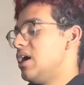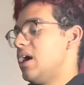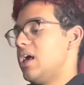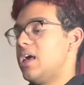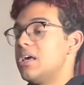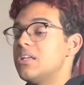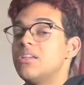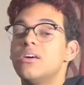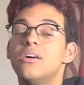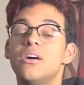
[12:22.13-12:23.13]
and
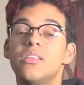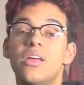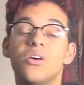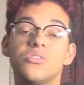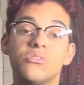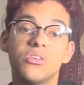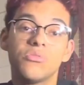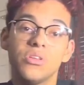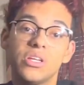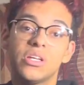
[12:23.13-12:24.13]
they also look
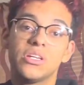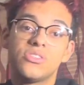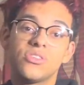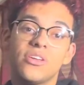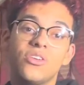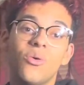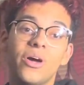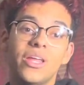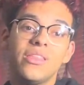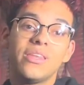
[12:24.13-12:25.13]
really good, so I don't want
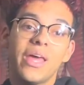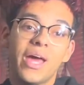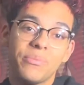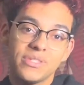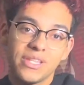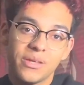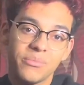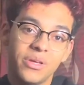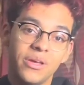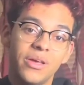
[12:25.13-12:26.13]
anything to happen to them.
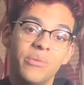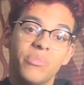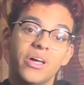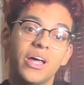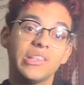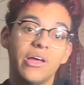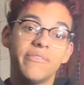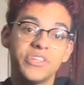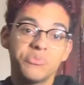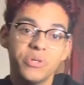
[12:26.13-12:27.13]
But I love
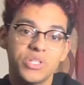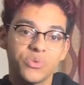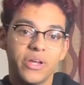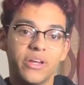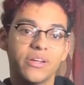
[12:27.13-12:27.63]
this piece right here.